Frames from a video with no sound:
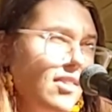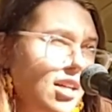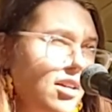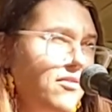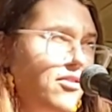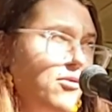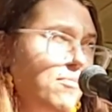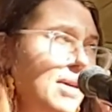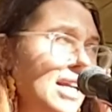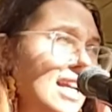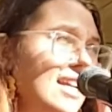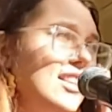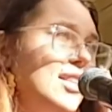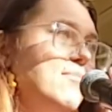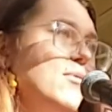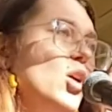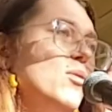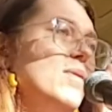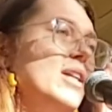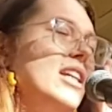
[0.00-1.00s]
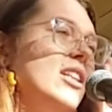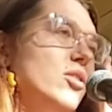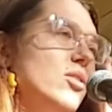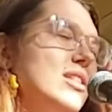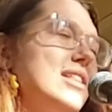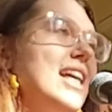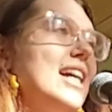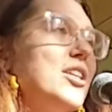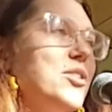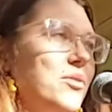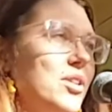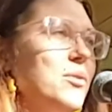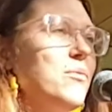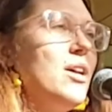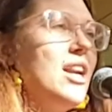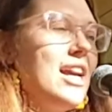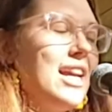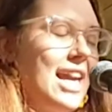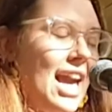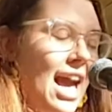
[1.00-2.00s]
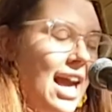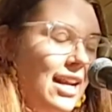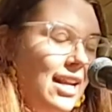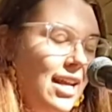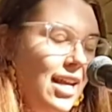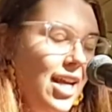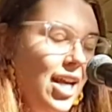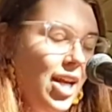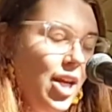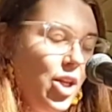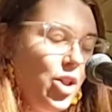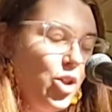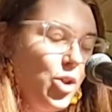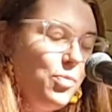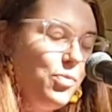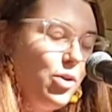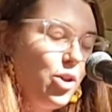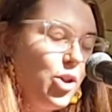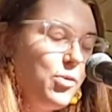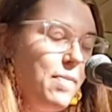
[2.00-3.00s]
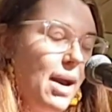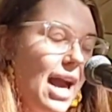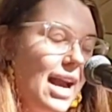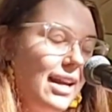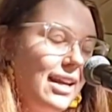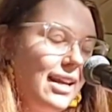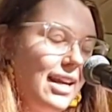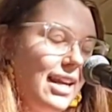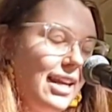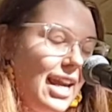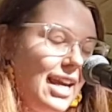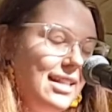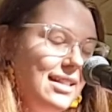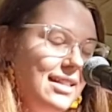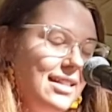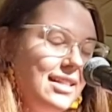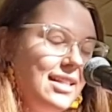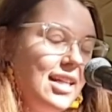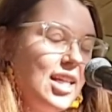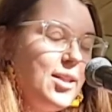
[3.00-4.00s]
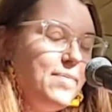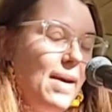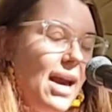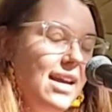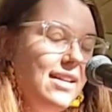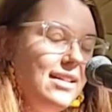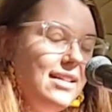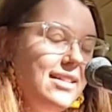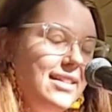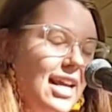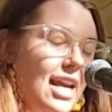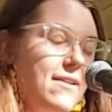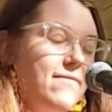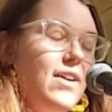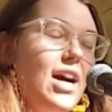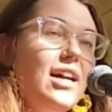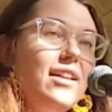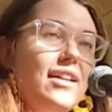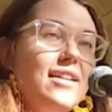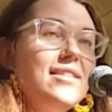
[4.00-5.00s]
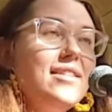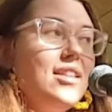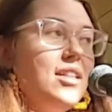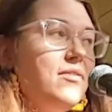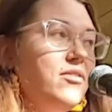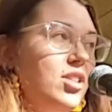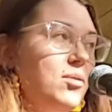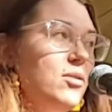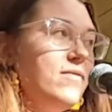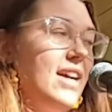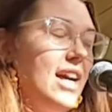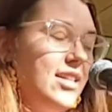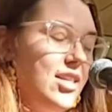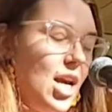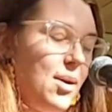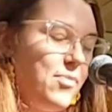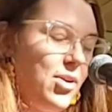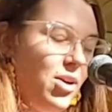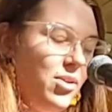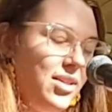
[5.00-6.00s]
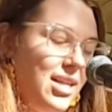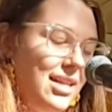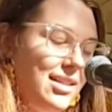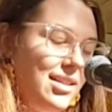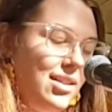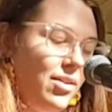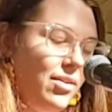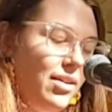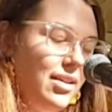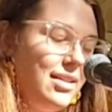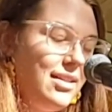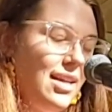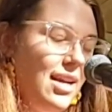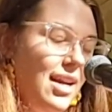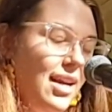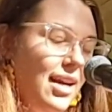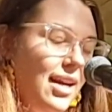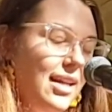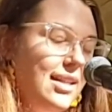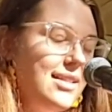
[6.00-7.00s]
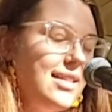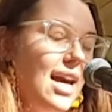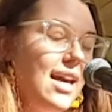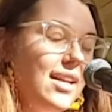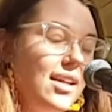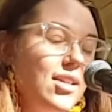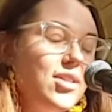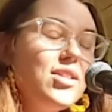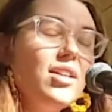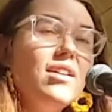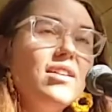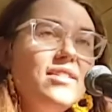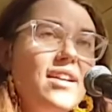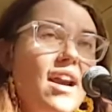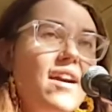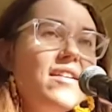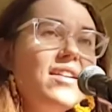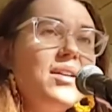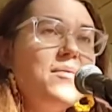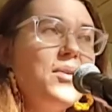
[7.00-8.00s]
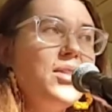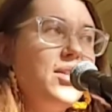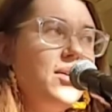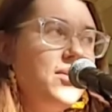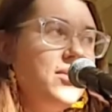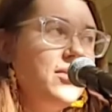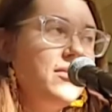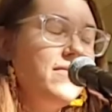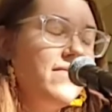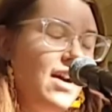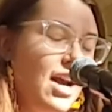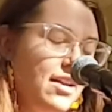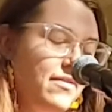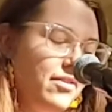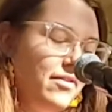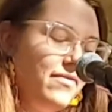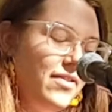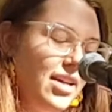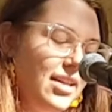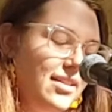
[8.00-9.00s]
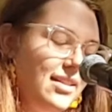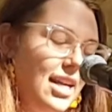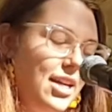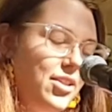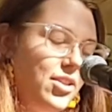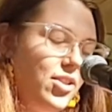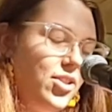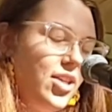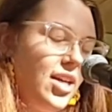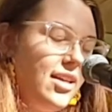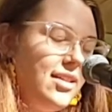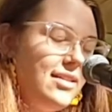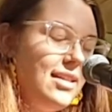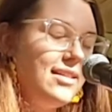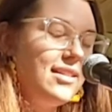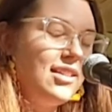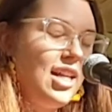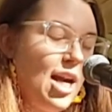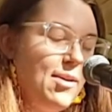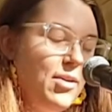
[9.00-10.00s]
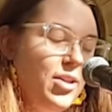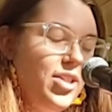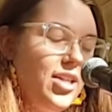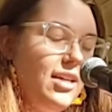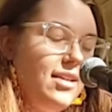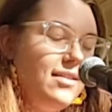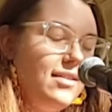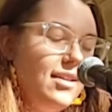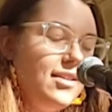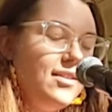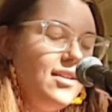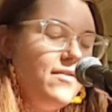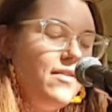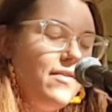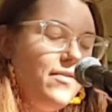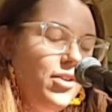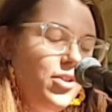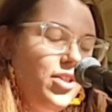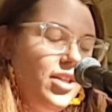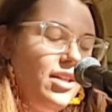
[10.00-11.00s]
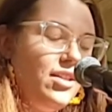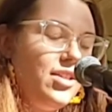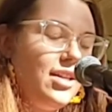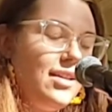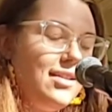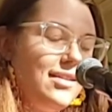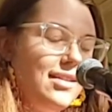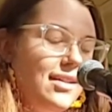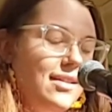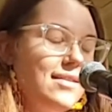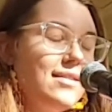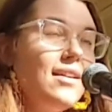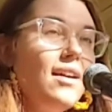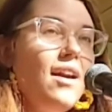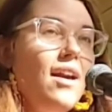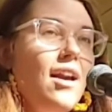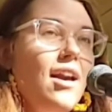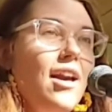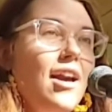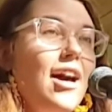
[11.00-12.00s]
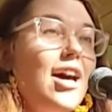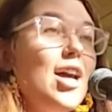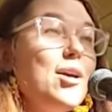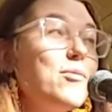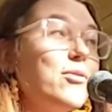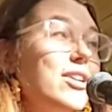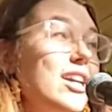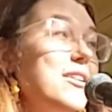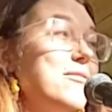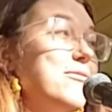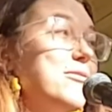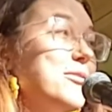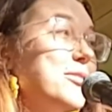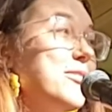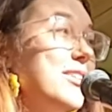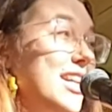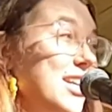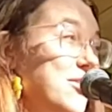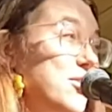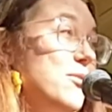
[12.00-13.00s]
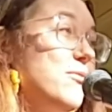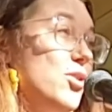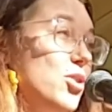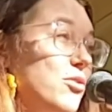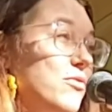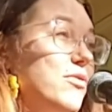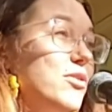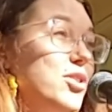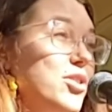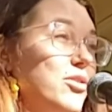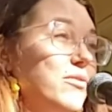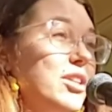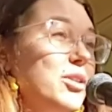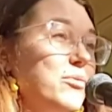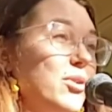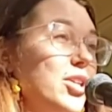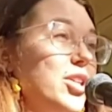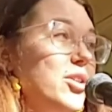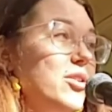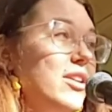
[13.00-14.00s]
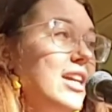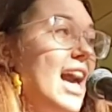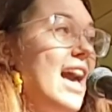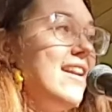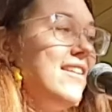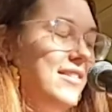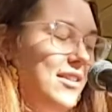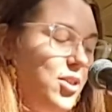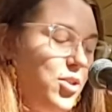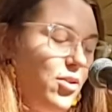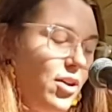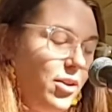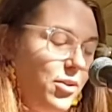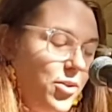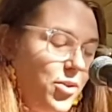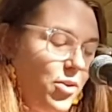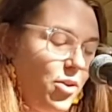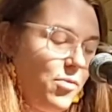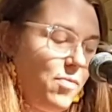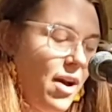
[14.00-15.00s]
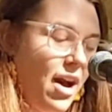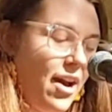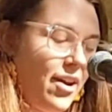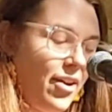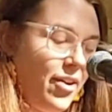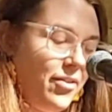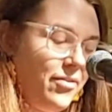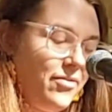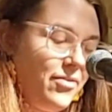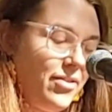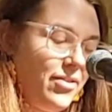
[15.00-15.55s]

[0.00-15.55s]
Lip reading: For me, at the moment, it looks like doing what I can to push back against expanded state violence in the form of anti-protest laws and standing in solidarity with those who fight for First Nations justice, climate justice, and refugee justice. And I'm grateful to each of you for doing what you can in the struggles you're a part of.